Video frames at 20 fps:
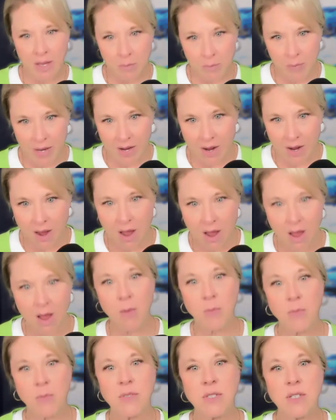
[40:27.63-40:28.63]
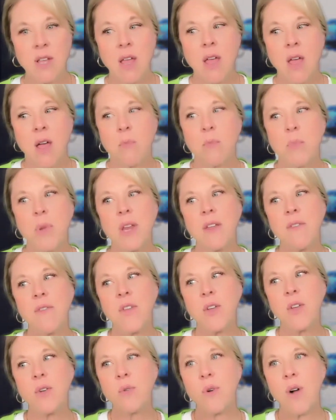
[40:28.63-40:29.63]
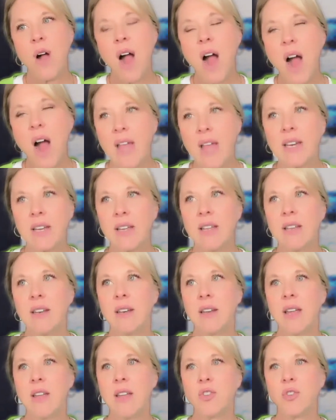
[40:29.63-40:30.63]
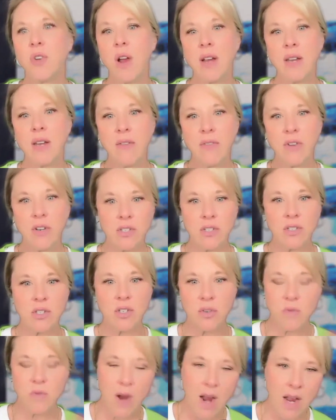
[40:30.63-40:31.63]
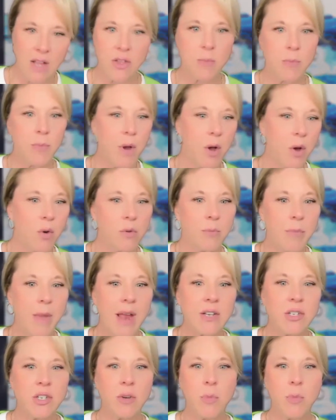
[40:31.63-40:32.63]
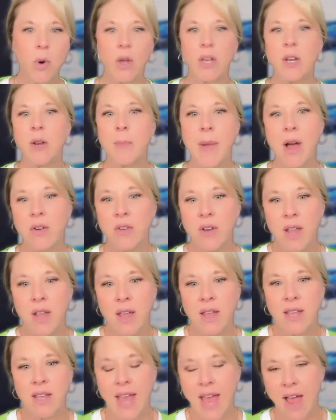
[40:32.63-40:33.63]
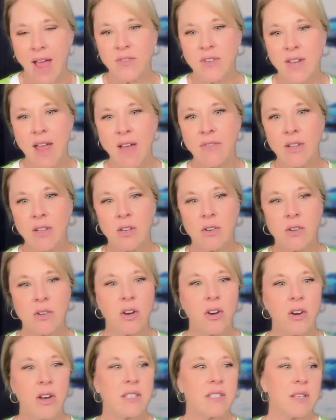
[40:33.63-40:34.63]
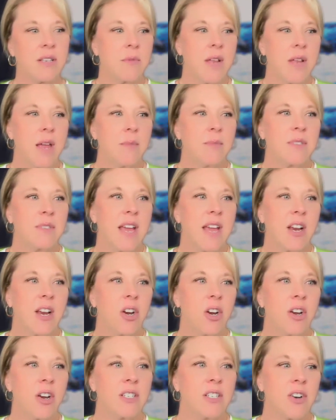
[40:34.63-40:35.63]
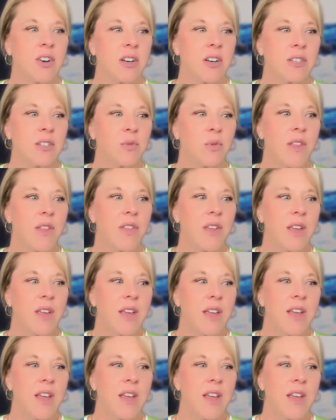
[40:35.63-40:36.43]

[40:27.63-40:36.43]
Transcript: it becomes. But if you hide it and try never to rock the boat, back to your point about you have to have a little courage. Sometimes that courage starts with